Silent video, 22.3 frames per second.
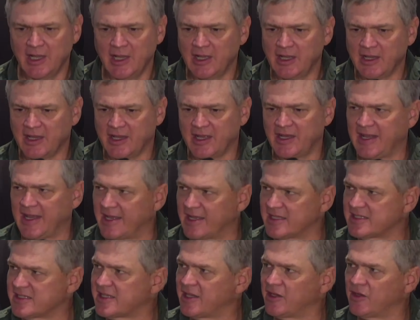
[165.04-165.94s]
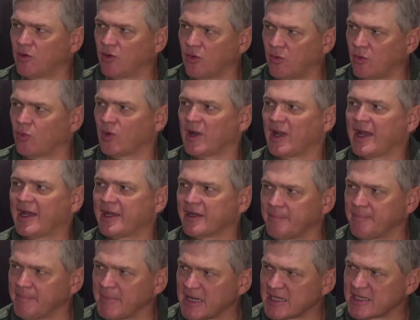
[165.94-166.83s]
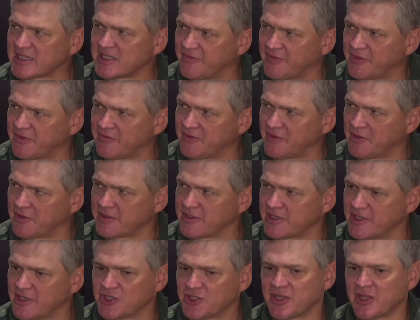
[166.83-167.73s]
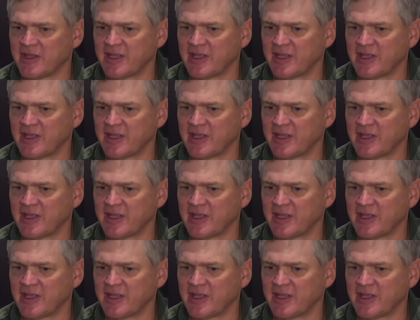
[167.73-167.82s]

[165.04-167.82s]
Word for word: cadets, they all had a massive advantage.